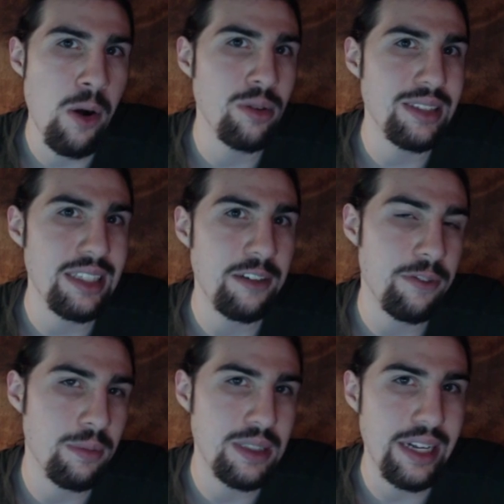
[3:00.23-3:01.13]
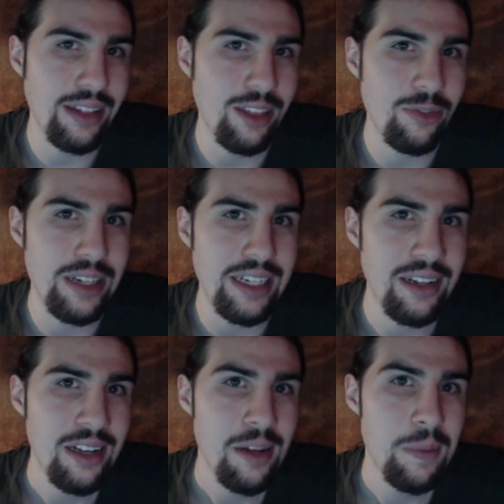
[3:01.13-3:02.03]
mostly from Gen
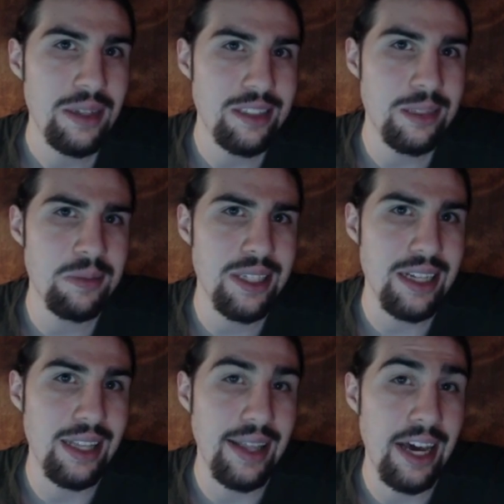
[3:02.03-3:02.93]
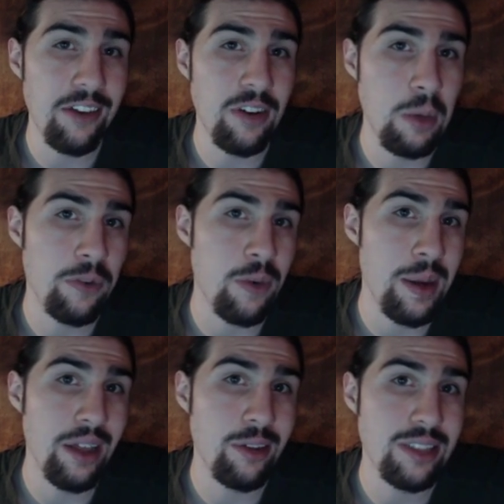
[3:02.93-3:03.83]
3, but it seems like a lot of them are from
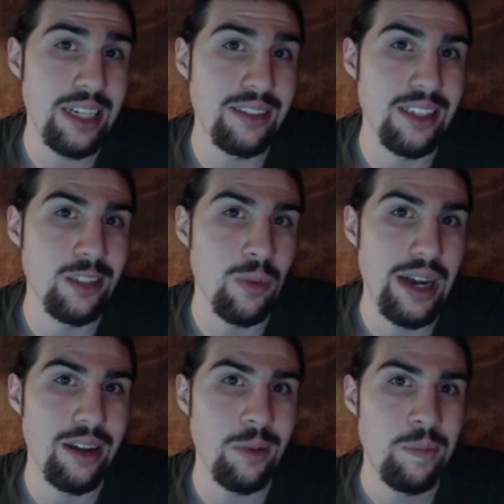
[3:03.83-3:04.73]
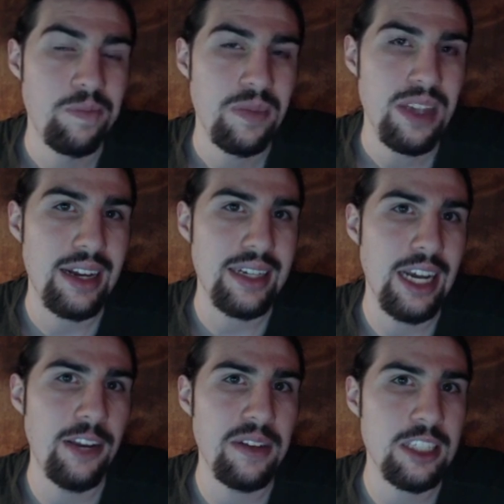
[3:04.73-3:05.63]
other gens as well. I
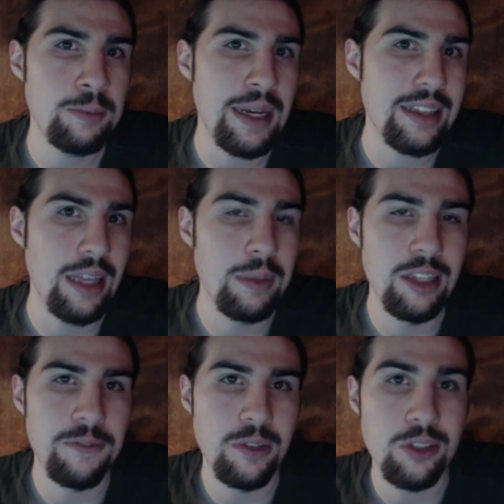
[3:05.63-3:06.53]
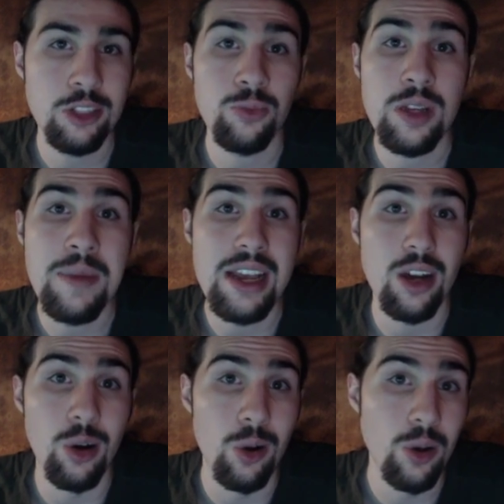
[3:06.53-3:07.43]
kind of expect them in the future to remake
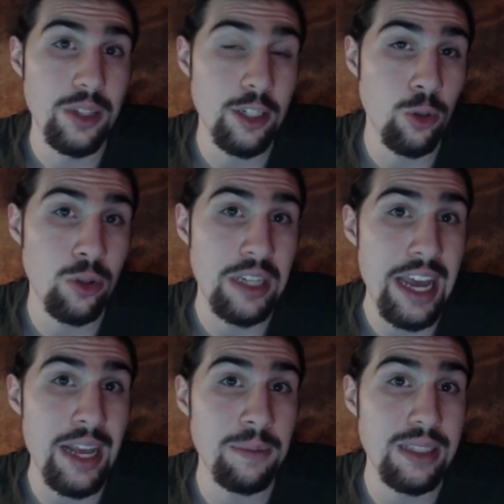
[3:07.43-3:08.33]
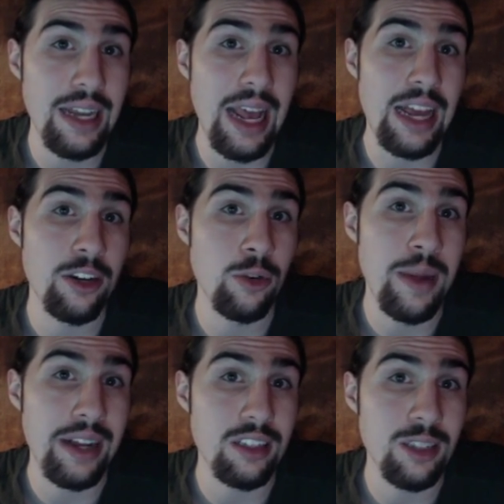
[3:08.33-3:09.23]
all the older games and add new
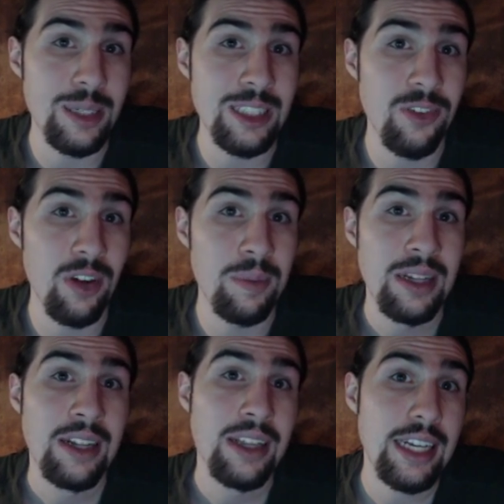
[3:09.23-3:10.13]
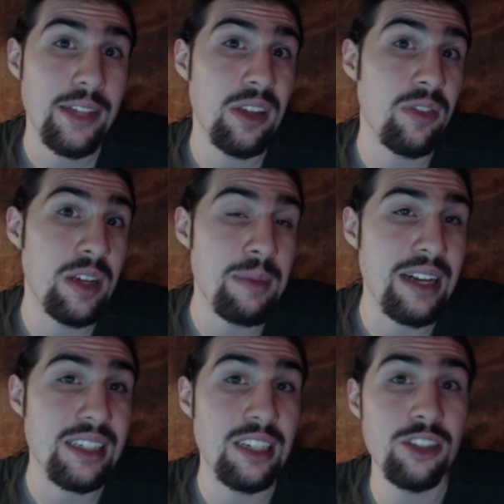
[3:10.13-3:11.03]
Megas to each of them. Like if they remake
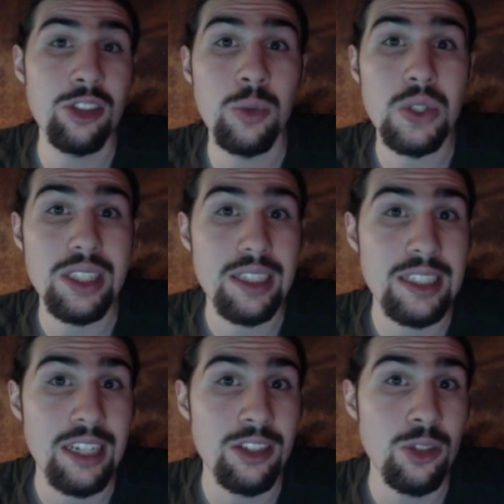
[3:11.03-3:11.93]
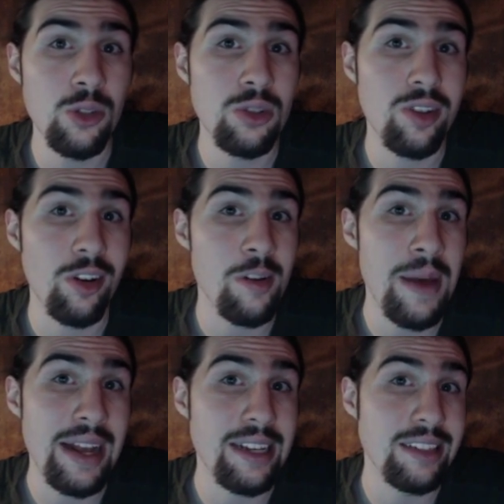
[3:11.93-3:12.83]
Gen 2, we'll see Gen 2 starter
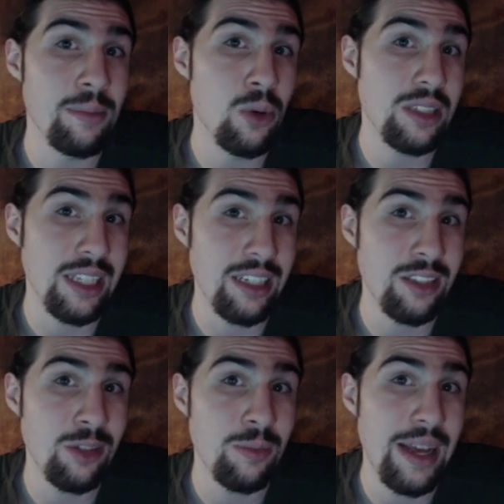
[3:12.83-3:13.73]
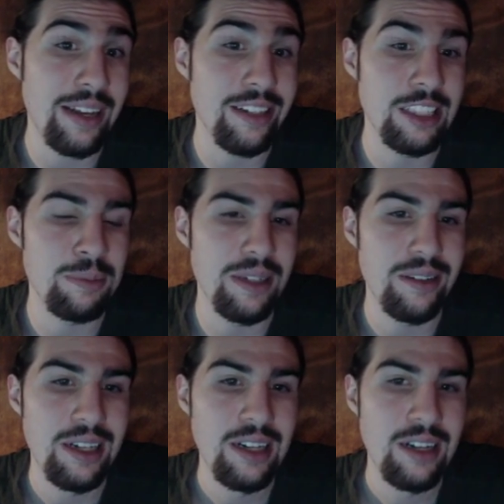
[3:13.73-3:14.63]
Megas and more Gen 2 Megas. But
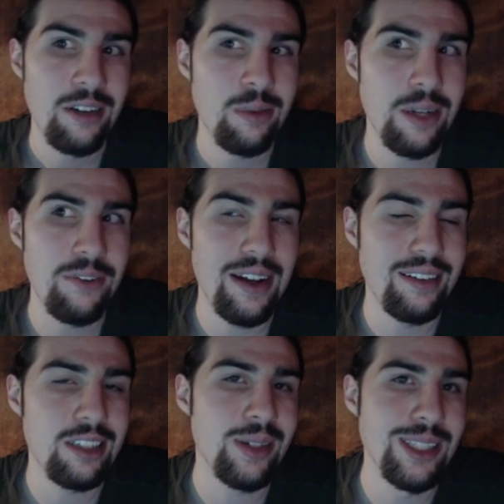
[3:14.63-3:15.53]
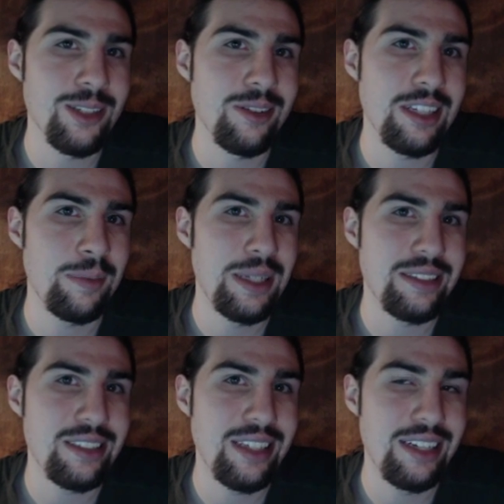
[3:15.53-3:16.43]
with how the trend's currently
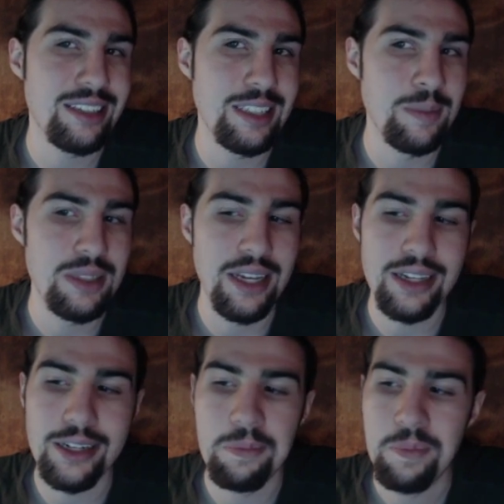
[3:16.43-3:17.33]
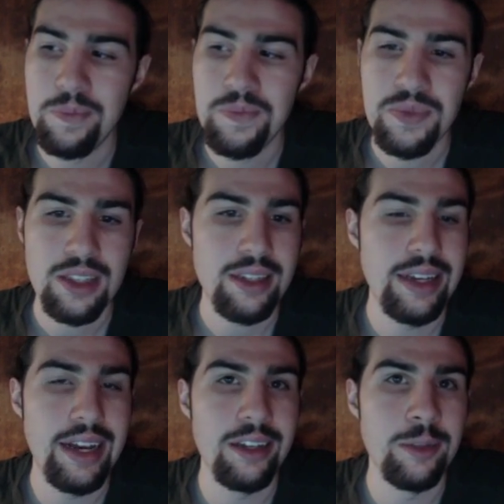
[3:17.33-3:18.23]
being set, it seems like,
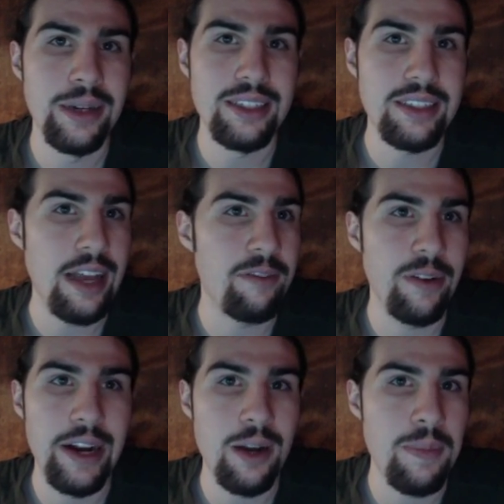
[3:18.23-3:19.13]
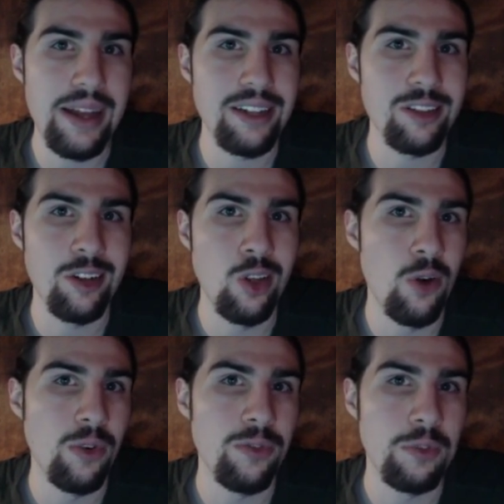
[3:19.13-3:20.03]
yeah, you might just have random Megas all
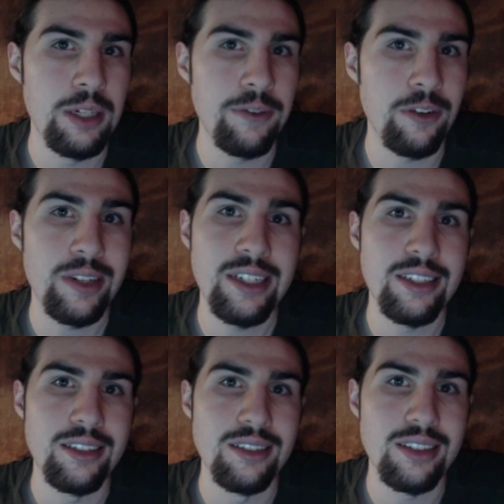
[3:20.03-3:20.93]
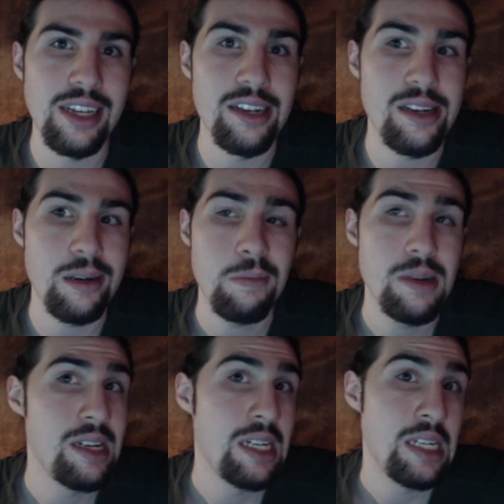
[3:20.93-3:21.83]
over from different regions. And, I
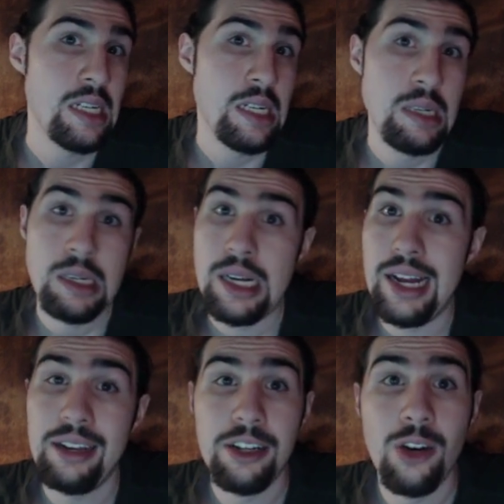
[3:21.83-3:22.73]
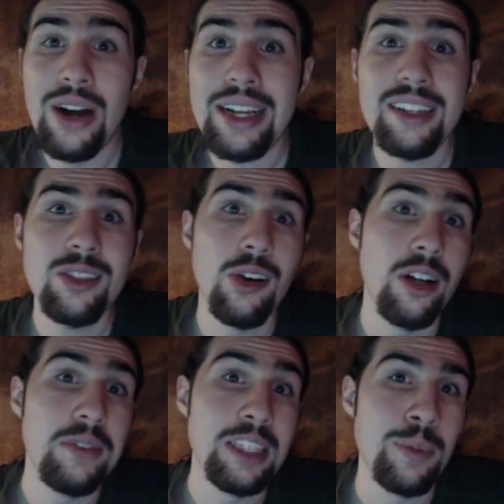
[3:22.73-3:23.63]
don't know, I guess
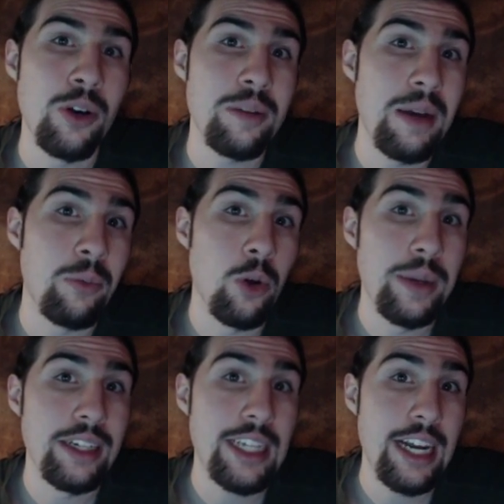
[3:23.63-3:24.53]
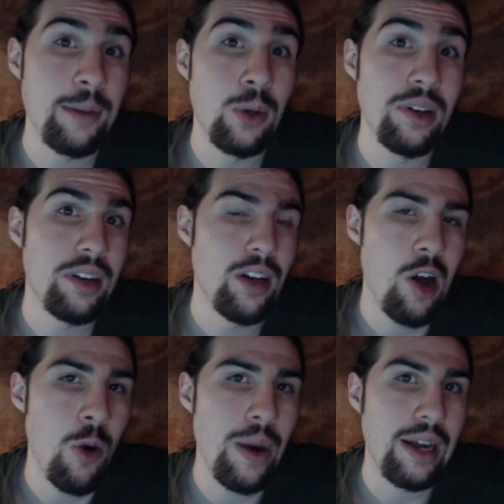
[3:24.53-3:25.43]
all of these Pokemon will be attainable in
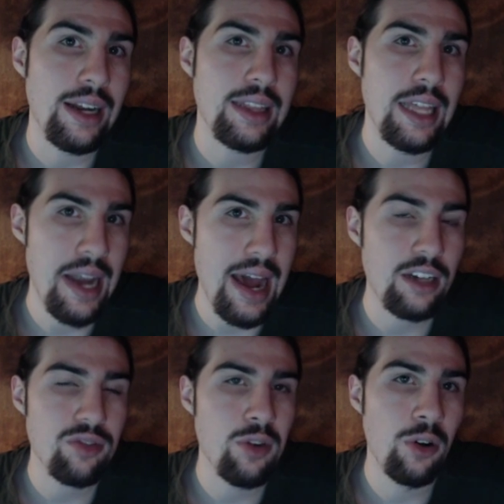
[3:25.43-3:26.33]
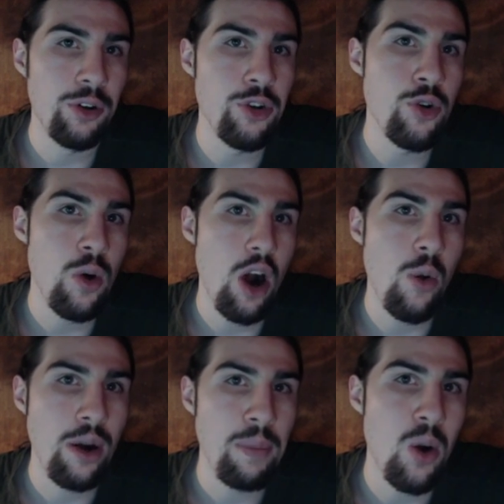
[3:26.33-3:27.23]
Hoenn, like the natural new
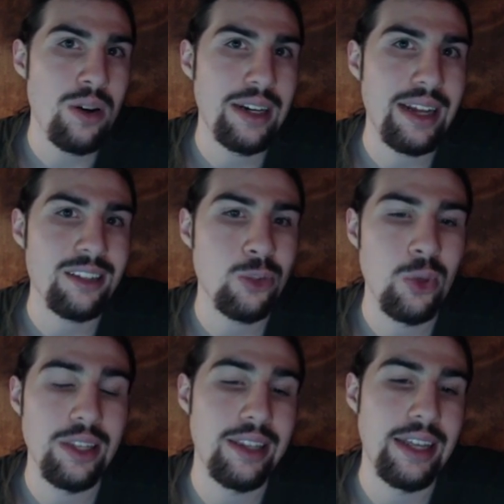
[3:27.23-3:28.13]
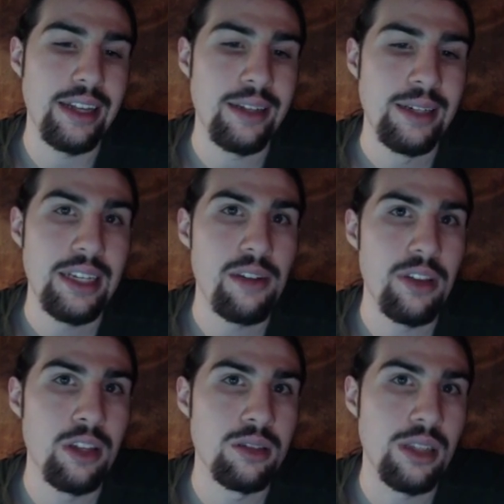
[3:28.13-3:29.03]
Hoenn Pokedex sort of thing.
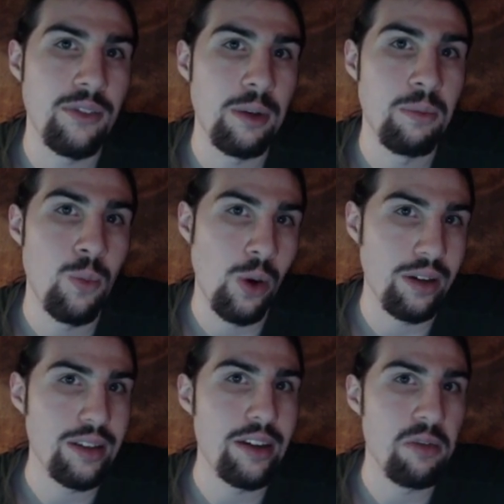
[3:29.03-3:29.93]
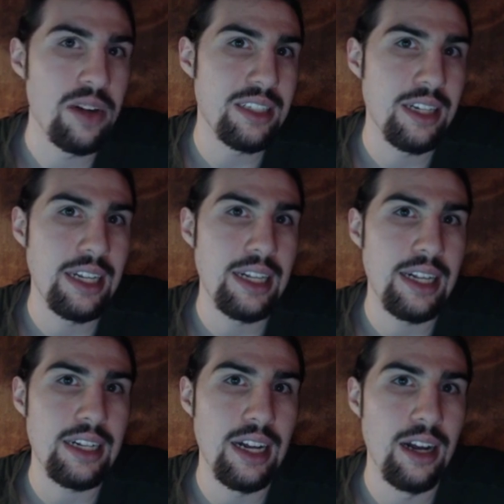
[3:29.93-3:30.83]
Even though some of them weren't there originally,
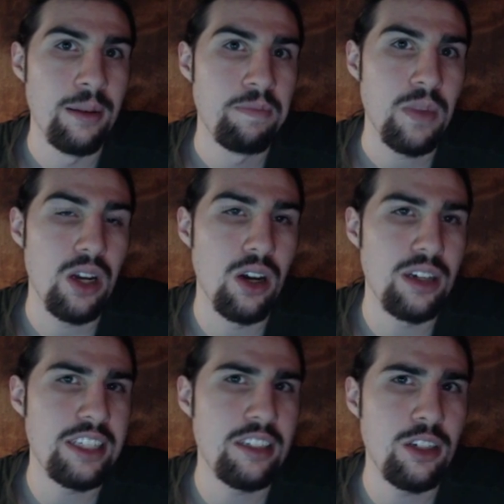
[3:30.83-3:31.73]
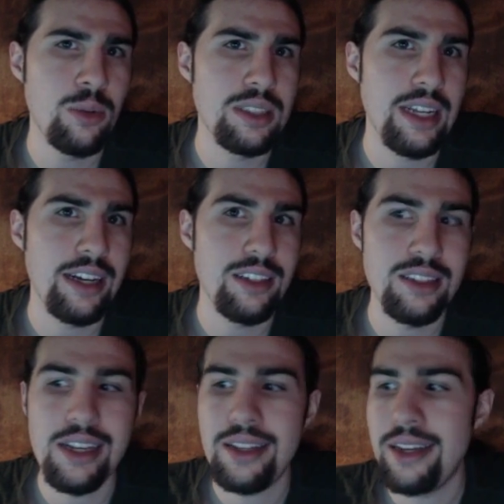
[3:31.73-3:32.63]
like, Audino, is that how you
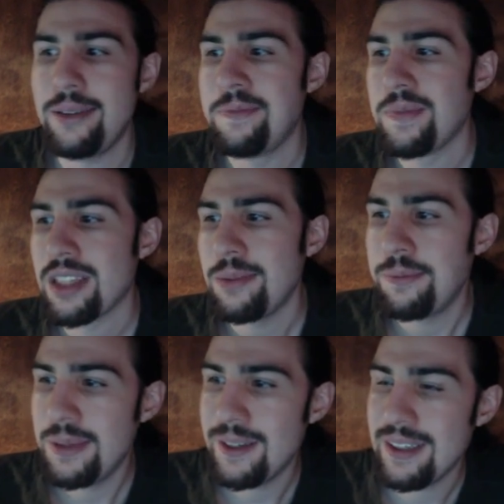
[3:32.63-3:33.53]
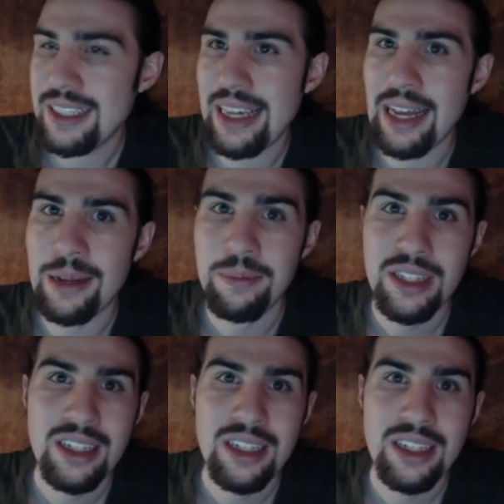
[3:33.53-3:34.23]
say that? But, yeah.